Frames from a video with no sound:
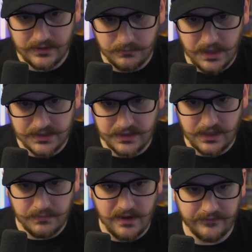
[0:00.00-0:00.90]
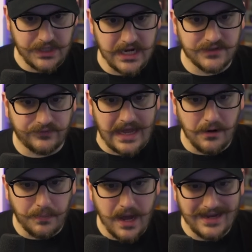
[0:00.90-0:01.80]
Much needed buff. Change
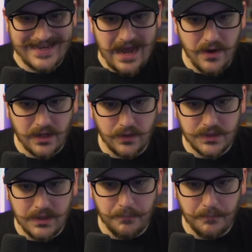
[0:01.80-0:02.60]
Flower Pot now includes